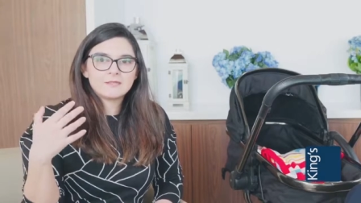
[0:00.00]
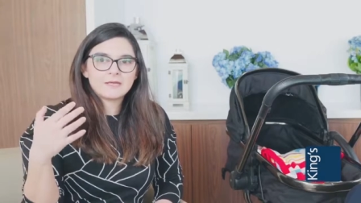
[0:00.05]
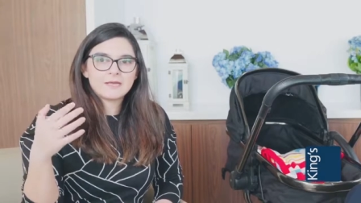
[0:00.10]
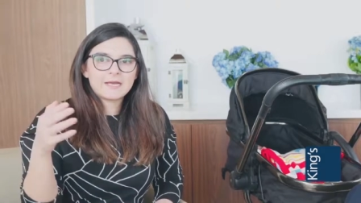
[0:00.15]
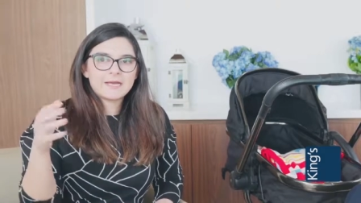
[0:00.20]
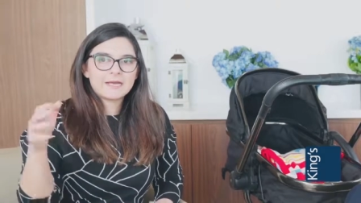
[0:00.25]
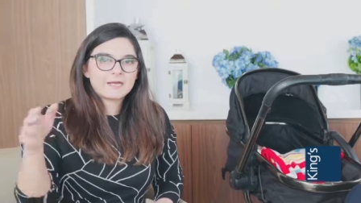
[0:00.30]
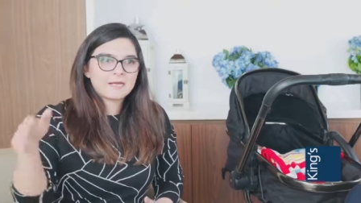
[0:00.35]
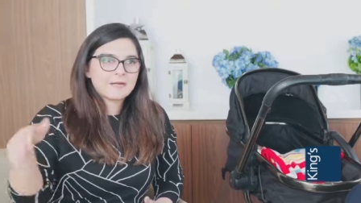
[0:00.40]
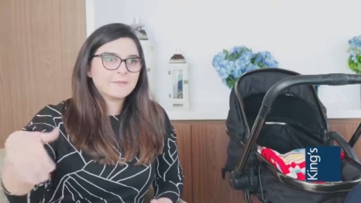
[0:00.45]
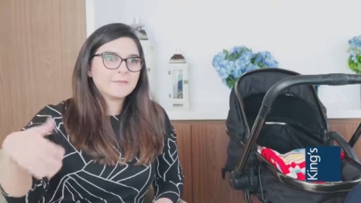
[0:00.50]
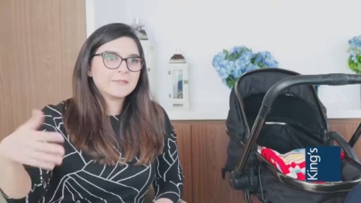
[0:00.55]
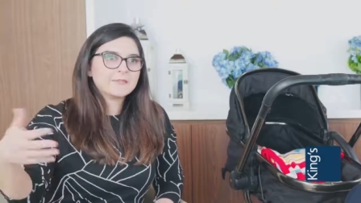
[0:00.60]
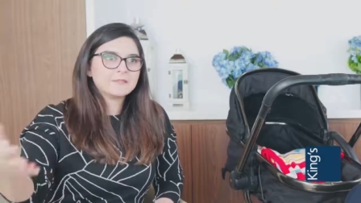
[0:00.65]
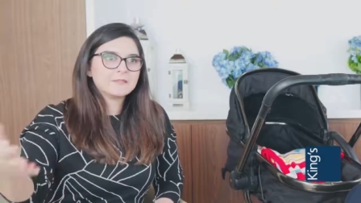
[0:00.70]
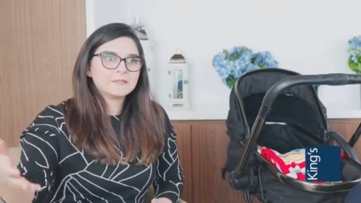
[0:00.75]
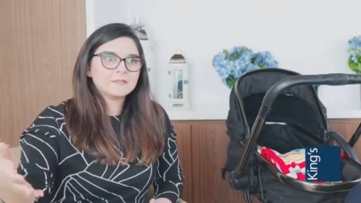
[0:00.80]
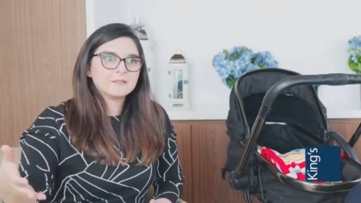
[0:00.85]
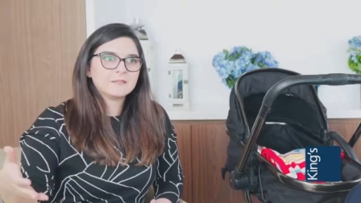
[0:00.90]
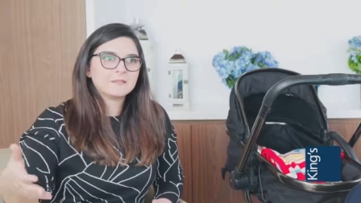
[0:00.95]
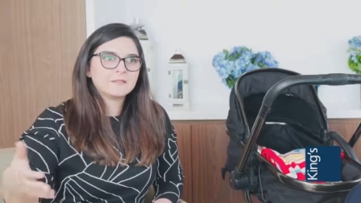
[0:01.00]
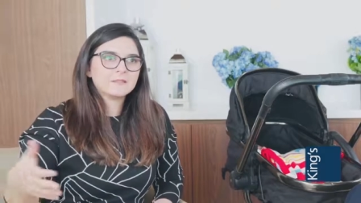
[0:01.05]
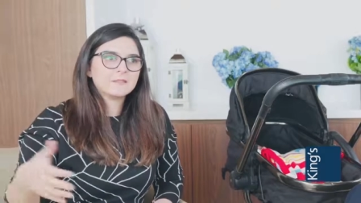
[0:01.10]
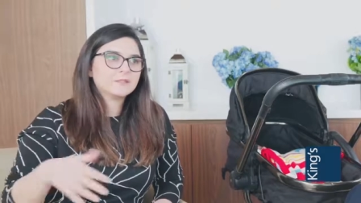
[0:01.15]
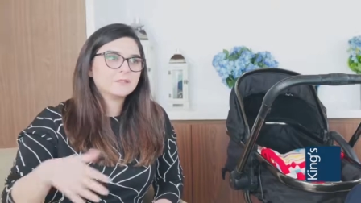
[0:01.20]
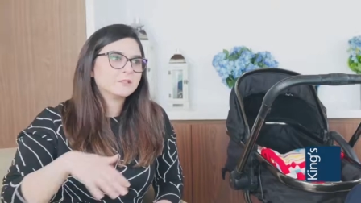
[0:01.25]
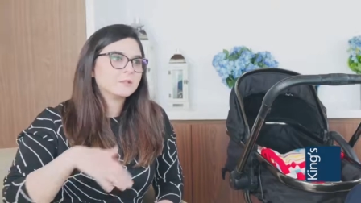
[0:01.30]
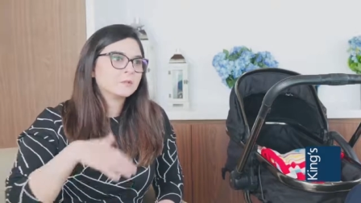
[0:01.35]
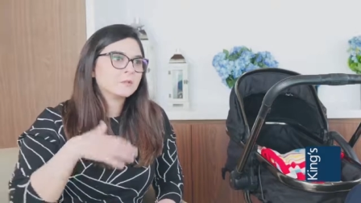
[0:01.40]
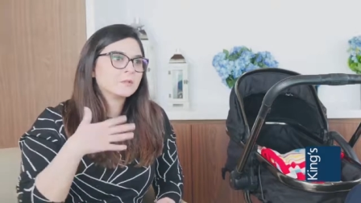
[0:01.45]
I come and see
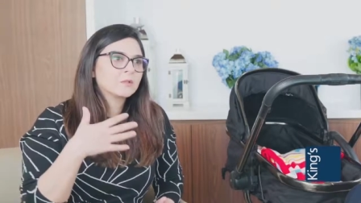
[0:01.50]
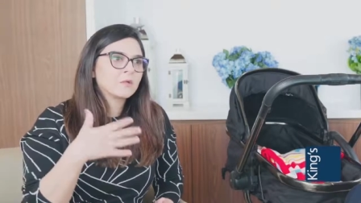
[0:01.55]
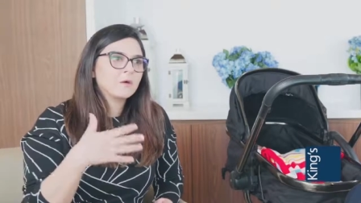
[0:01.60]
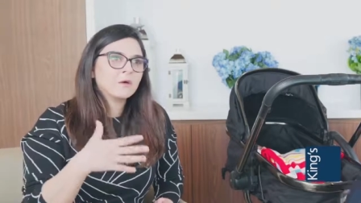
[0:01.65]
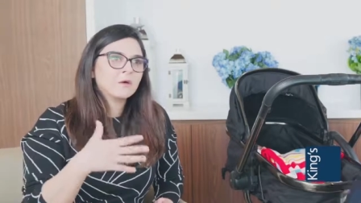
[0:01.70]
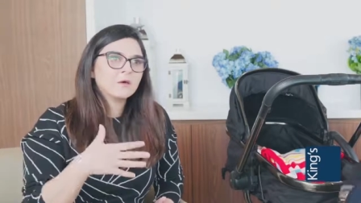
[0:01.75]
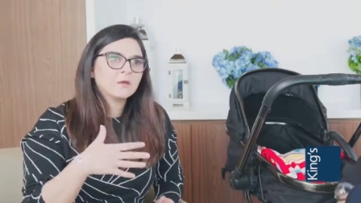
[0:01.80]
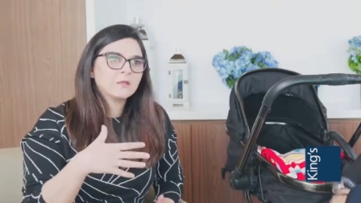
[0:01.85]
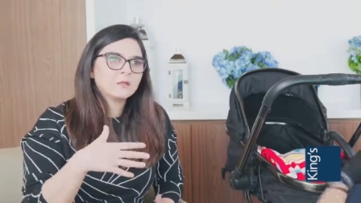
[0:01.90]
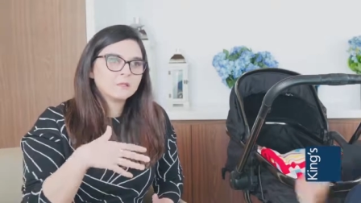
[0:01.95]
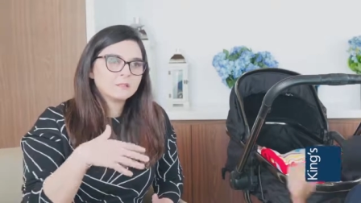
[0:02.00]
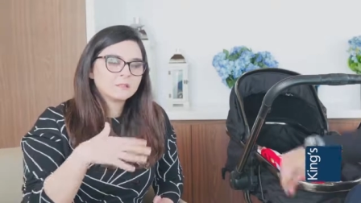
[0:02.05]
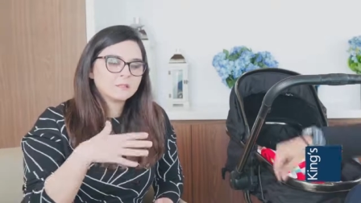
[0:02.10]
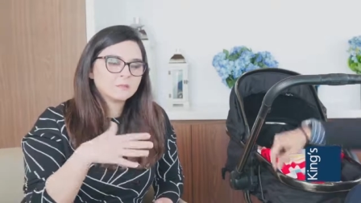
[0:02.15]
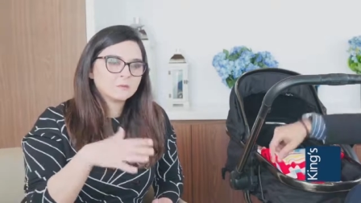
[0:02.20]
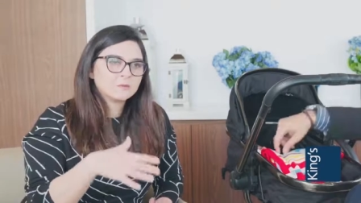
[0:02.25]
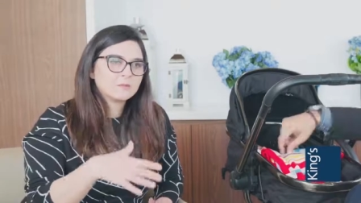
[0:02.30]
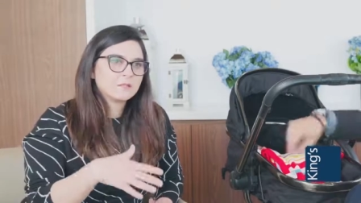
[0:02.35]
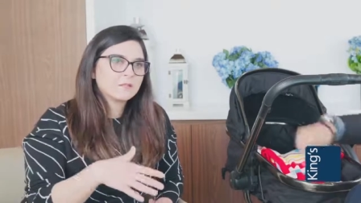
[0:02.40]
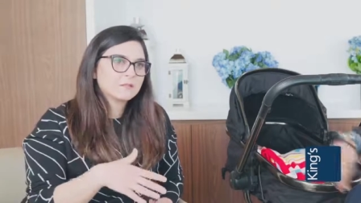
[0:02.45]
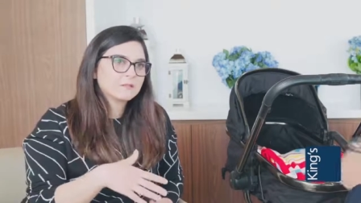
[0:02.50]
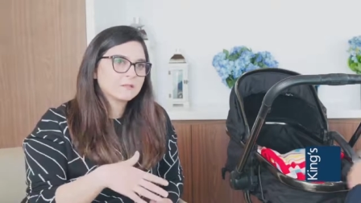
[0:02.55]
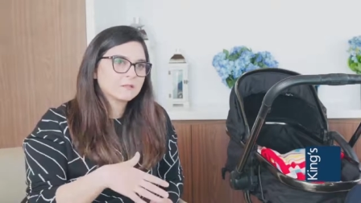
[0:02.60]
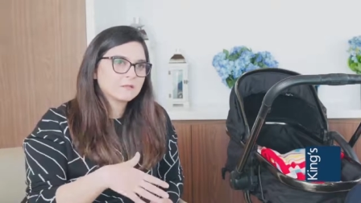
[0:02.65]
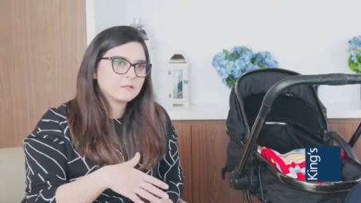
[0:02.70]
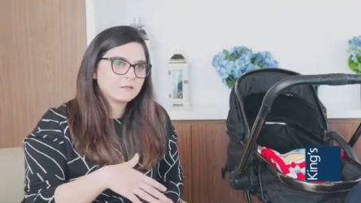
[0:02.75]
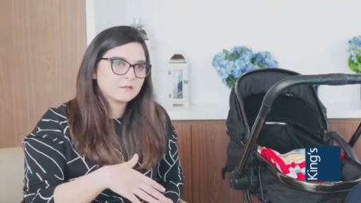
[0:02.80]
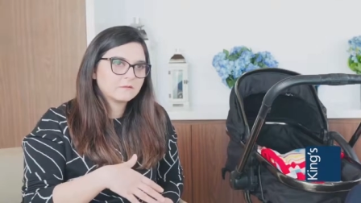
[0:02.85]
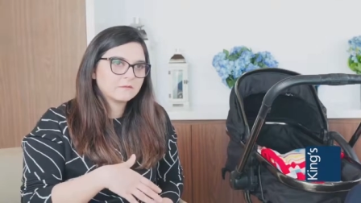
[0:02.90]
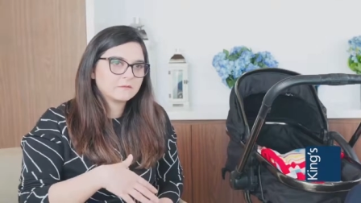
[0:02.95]
her, she would call and she would ask
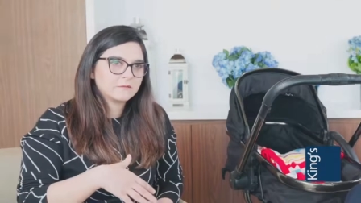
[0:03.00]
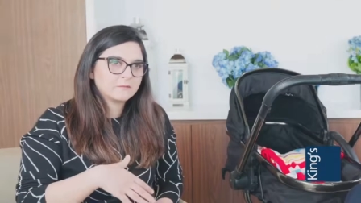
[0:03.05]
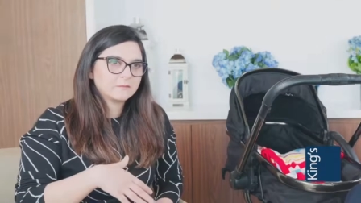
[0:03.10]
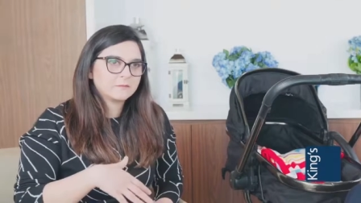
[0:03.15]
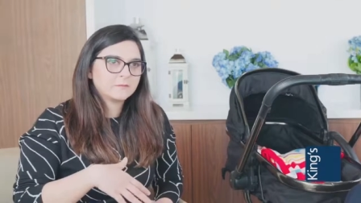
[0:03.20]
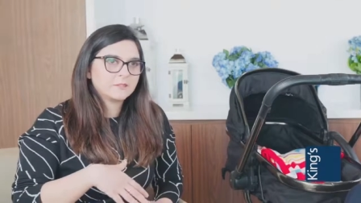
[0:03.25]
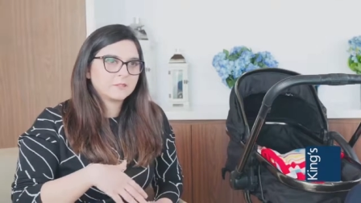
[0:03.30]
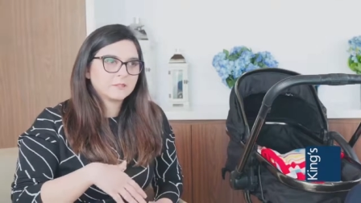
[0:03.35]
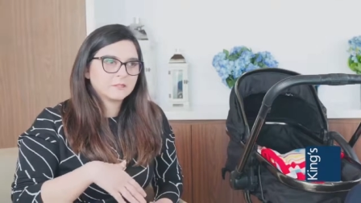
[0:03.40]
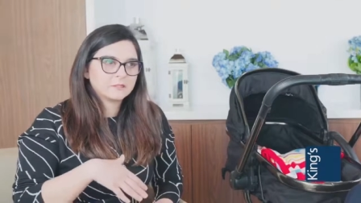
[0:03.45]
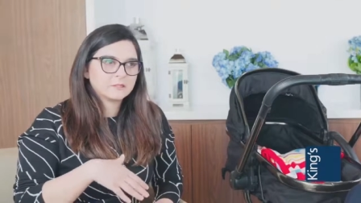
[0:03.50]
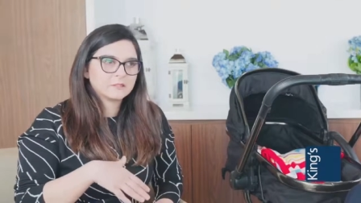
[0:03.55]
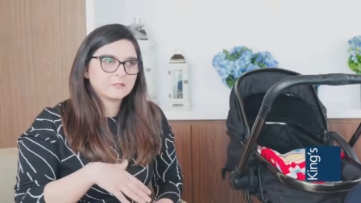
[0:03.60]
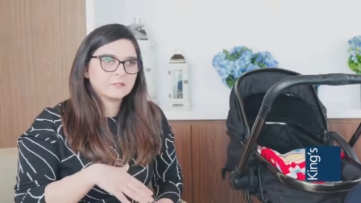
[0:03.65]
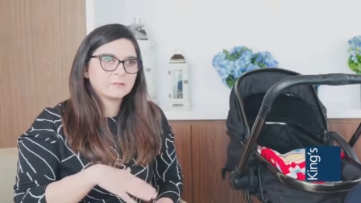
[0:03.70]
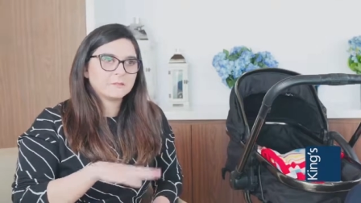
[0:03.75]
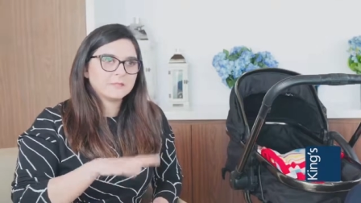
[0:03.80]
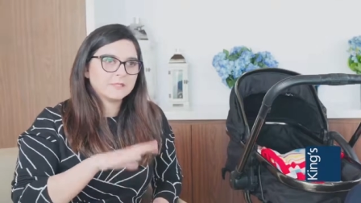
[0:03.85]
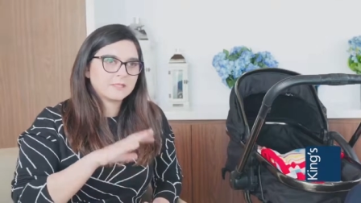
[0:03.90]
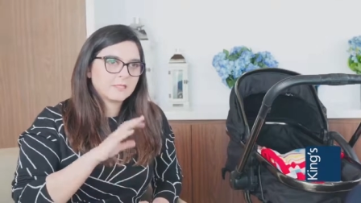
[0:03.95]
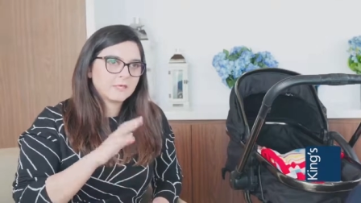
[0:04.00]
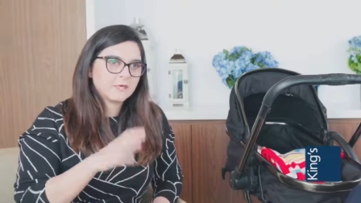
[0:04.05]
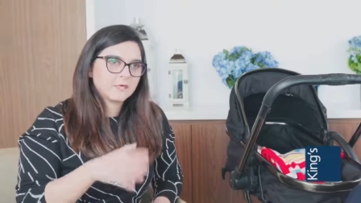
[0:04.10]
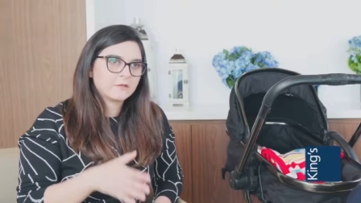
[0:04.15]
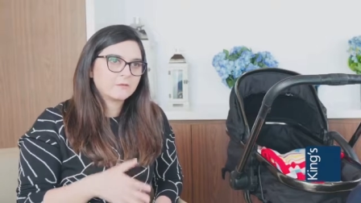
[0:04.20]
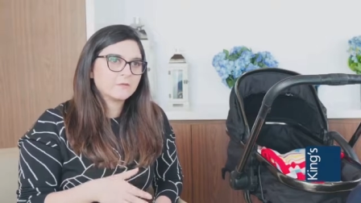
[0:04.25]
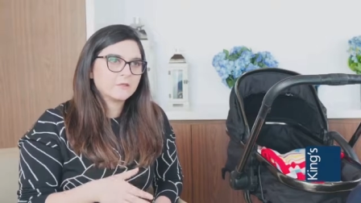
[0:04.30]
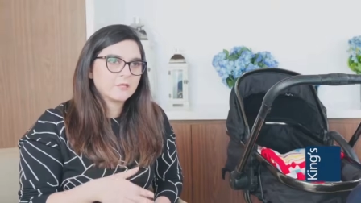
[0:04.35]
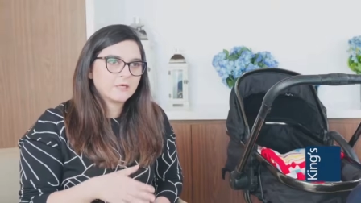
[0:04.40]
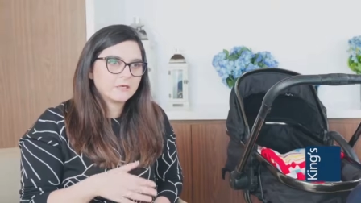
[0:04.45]
after me and she would be like,
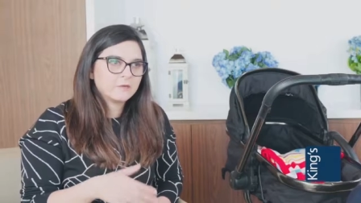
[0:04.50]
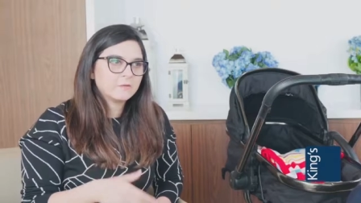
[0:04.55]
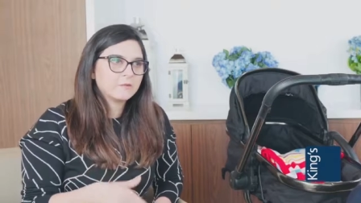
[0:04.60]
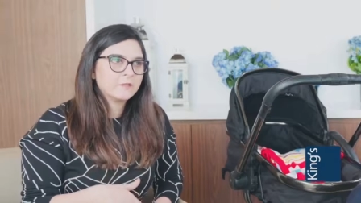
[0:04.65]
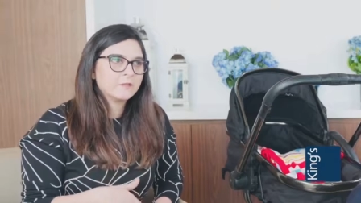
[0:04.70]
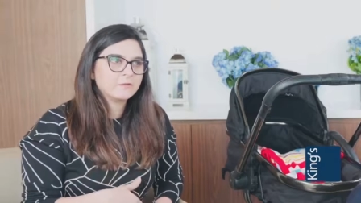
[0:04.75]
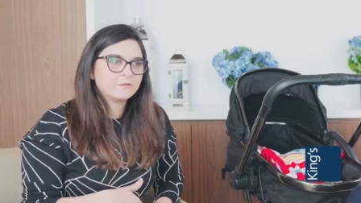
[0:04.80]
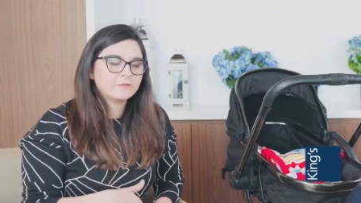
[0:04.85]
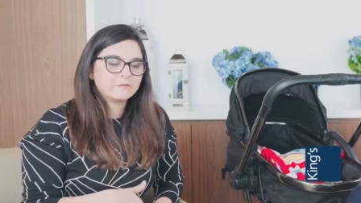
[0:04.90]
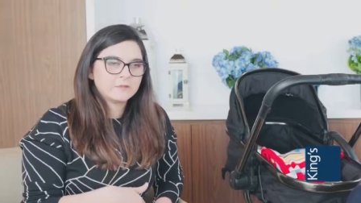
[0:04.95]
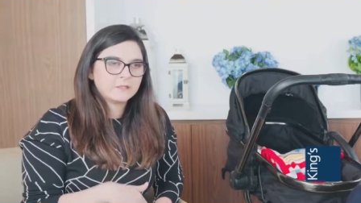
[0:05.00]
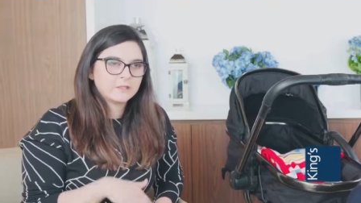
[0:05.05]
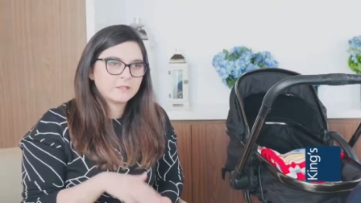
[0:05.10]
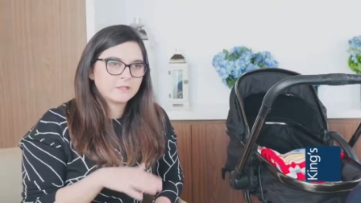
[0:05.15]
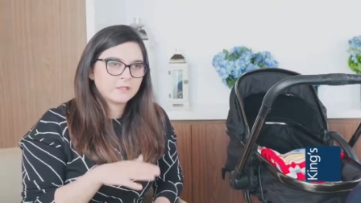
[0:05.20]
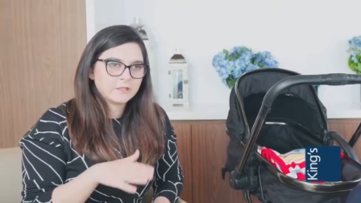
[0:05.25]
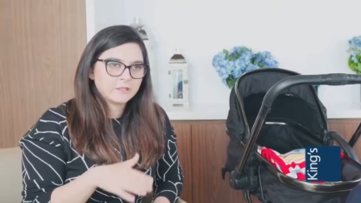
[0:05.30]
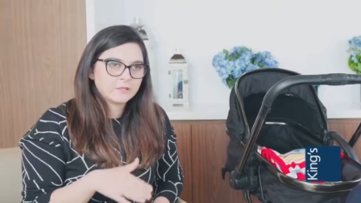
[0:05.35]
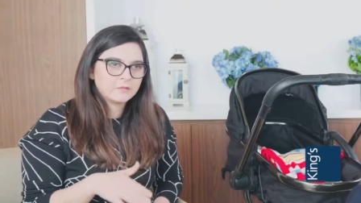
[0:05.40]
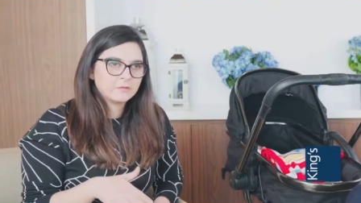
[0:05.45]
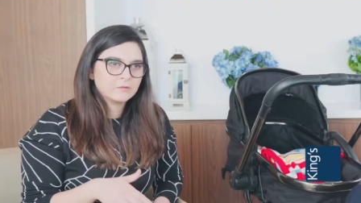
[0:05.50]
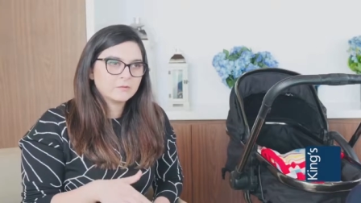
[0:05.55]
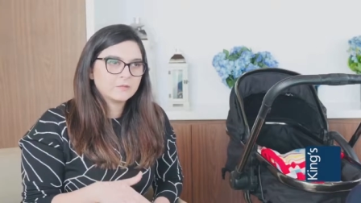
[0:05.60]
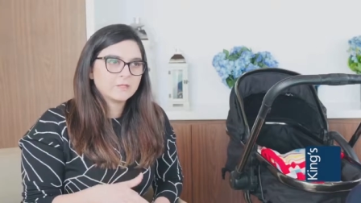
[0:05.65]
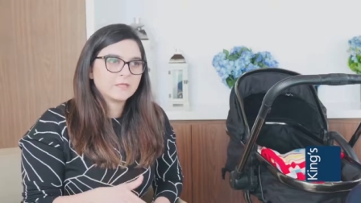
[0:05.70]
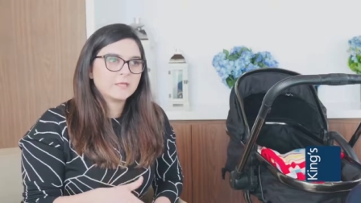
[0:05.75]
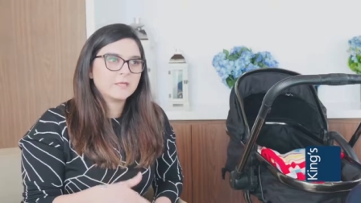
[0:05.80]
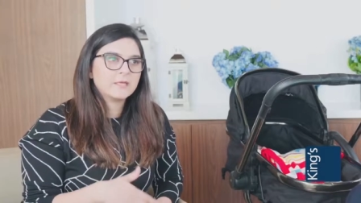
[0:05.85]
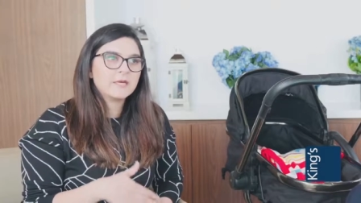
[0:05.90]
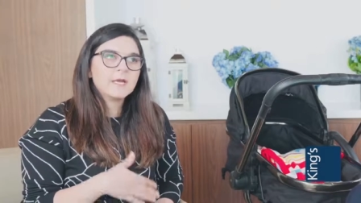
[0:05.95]
How, how are you feeling? Are you
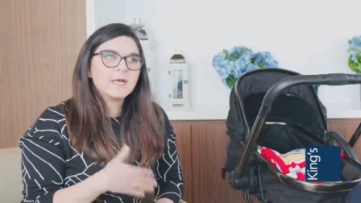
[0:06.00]
okay?